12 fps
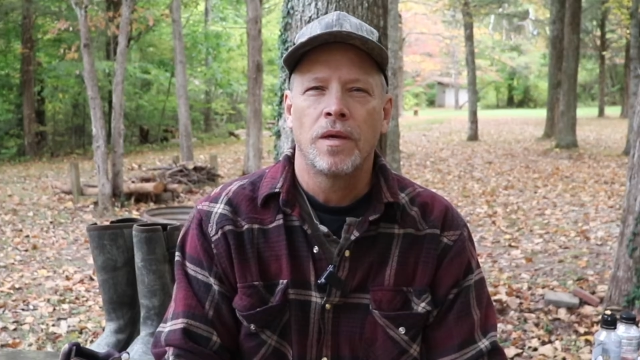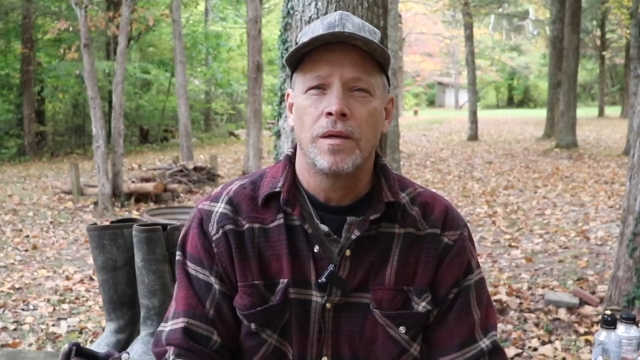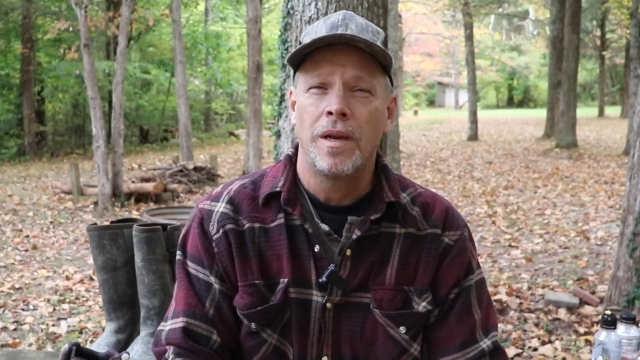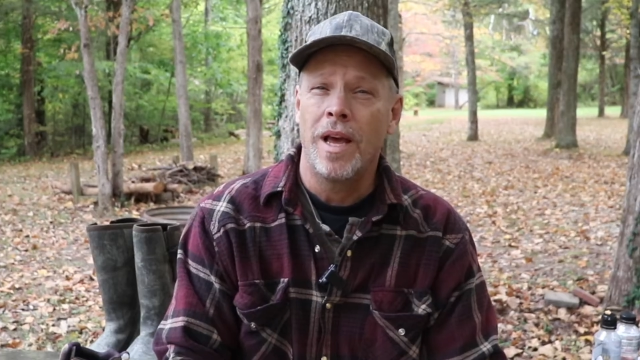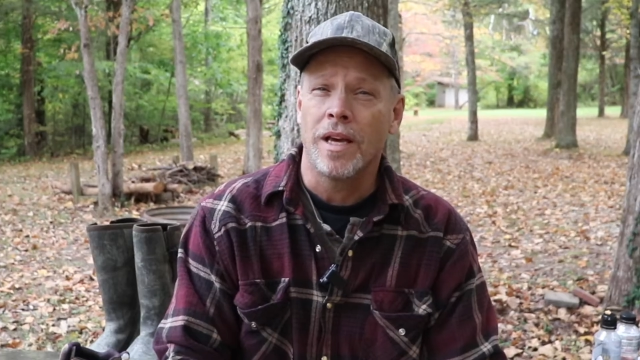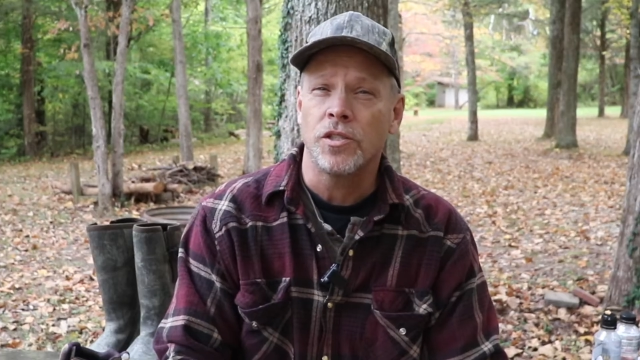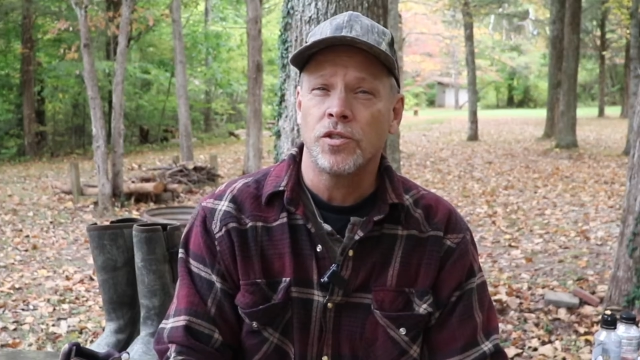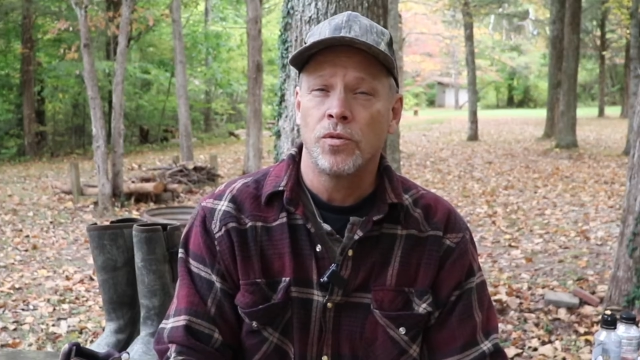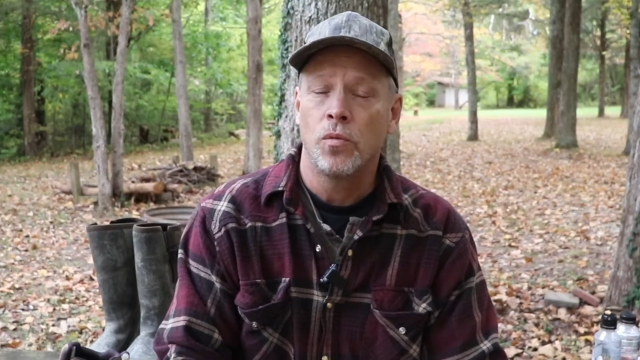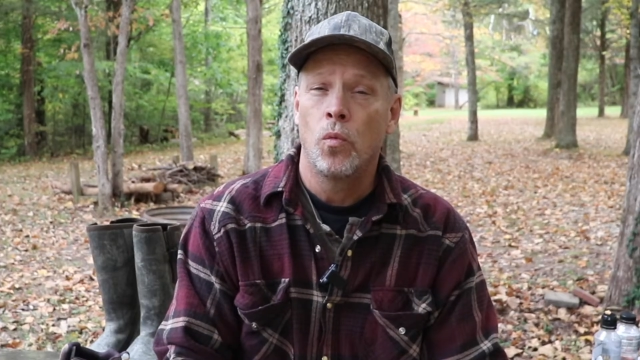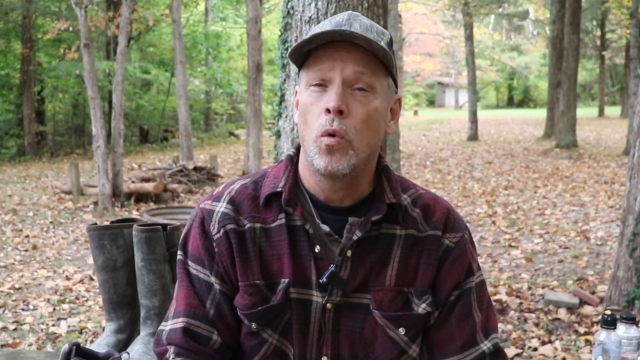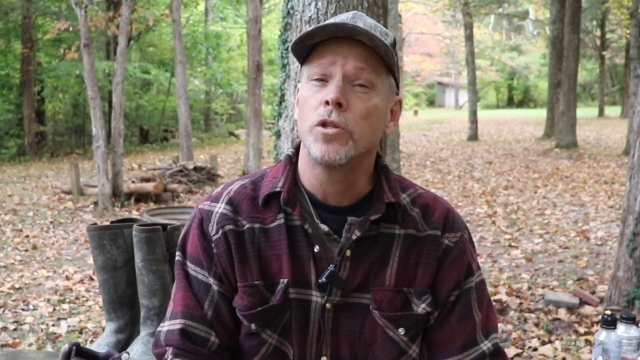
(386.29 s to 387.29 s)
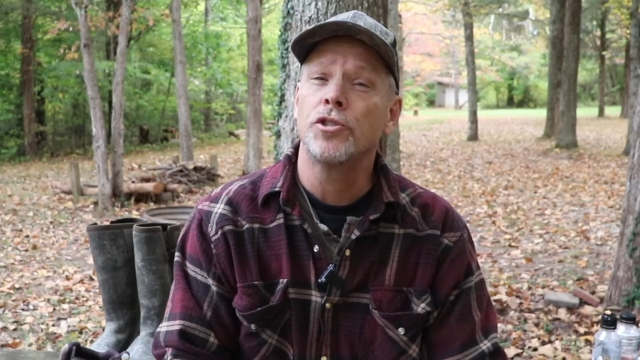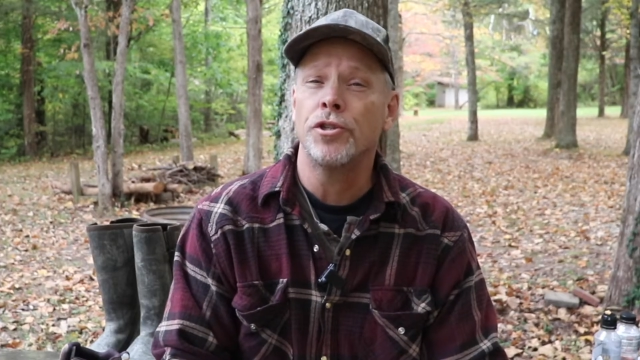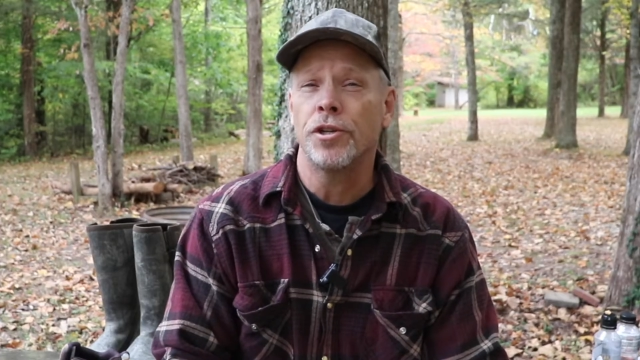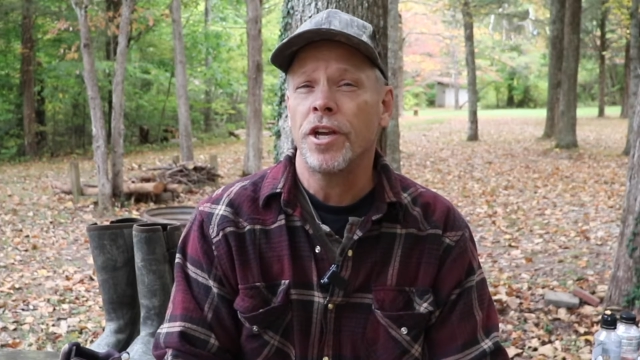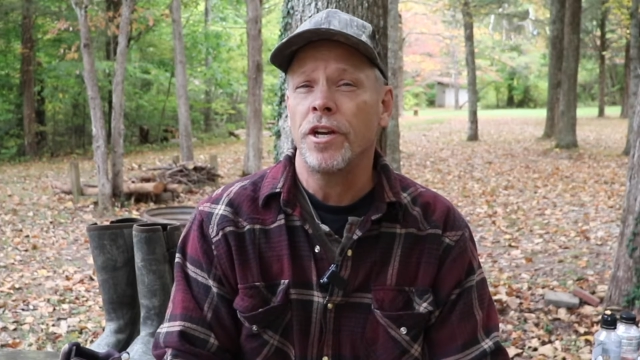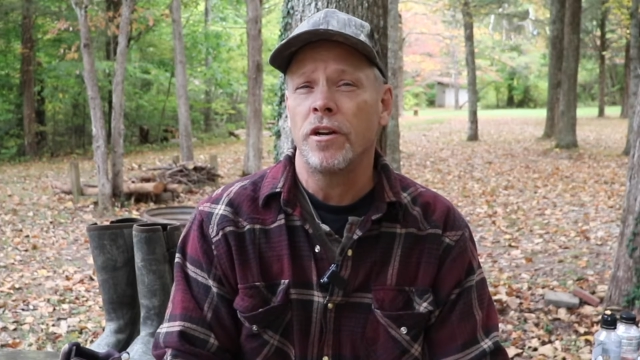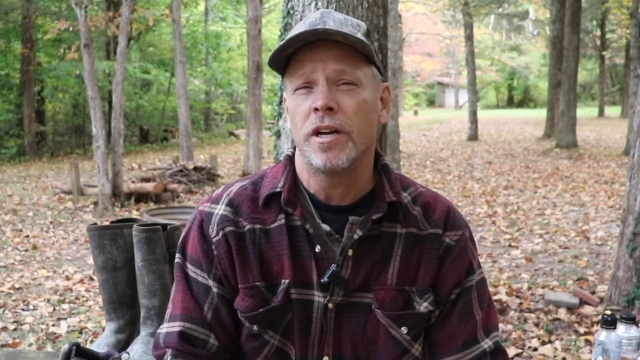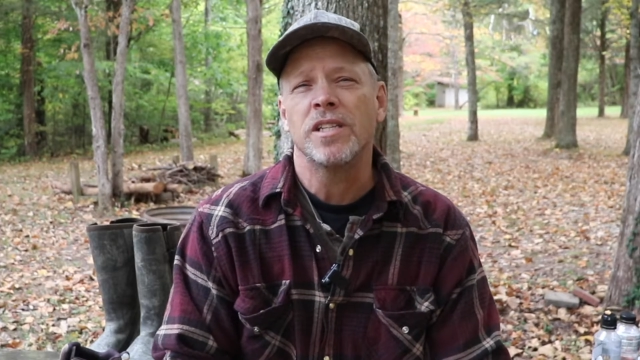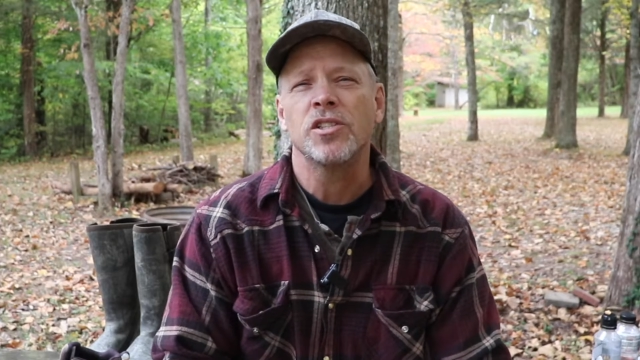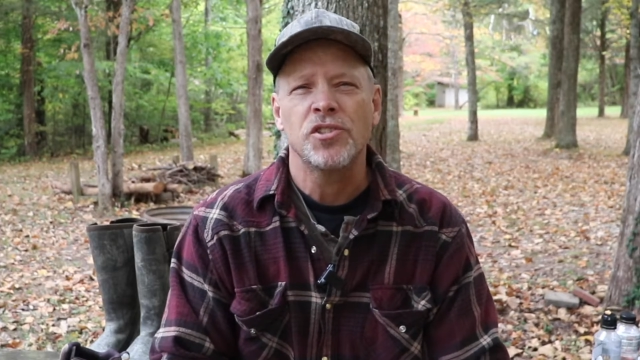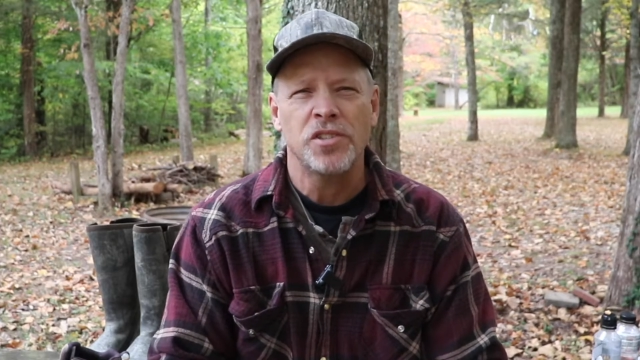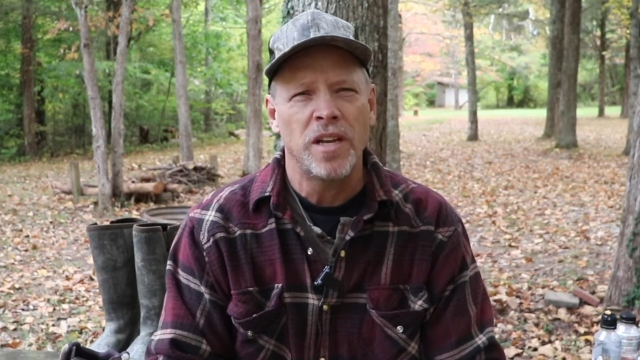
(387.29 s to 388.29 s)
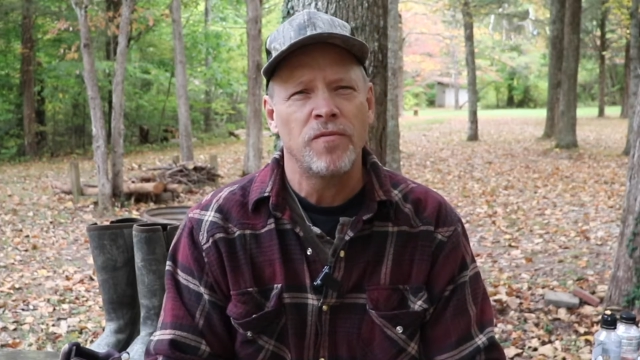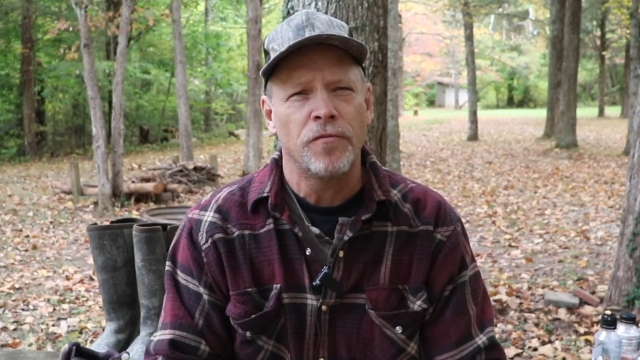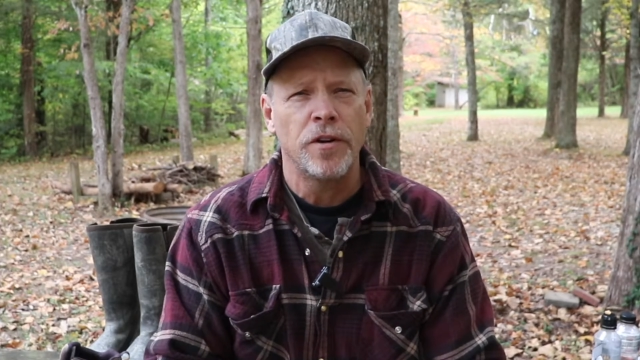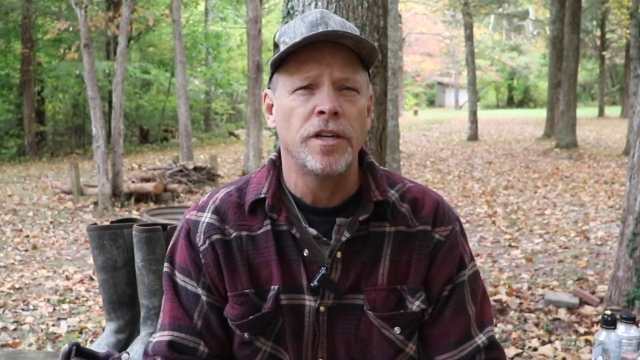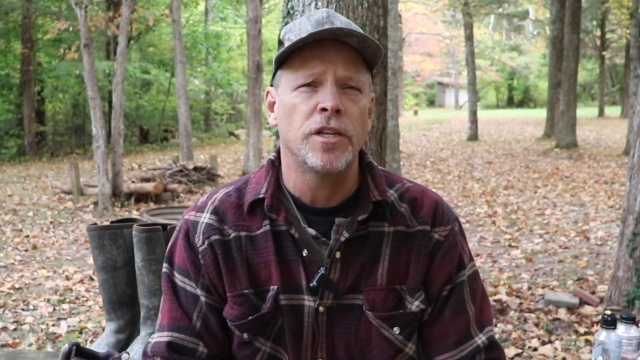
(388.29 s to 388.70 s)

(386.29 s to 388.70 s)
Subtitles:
Next, wash your gear in scent-free